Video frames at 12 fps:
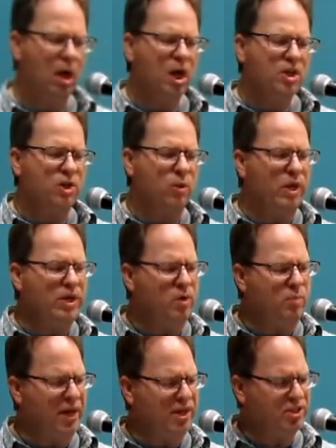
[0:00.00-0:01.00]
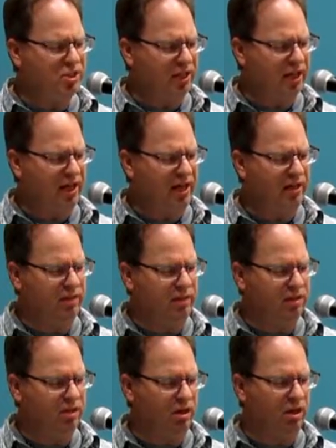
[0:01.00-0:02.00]
So when you pet your cat in the
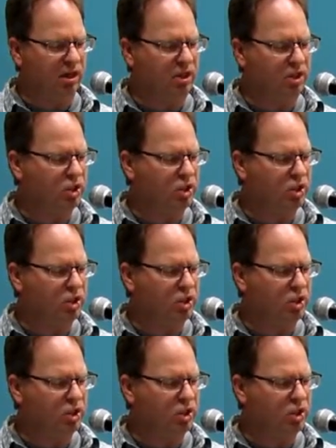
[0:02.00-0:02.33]
dark and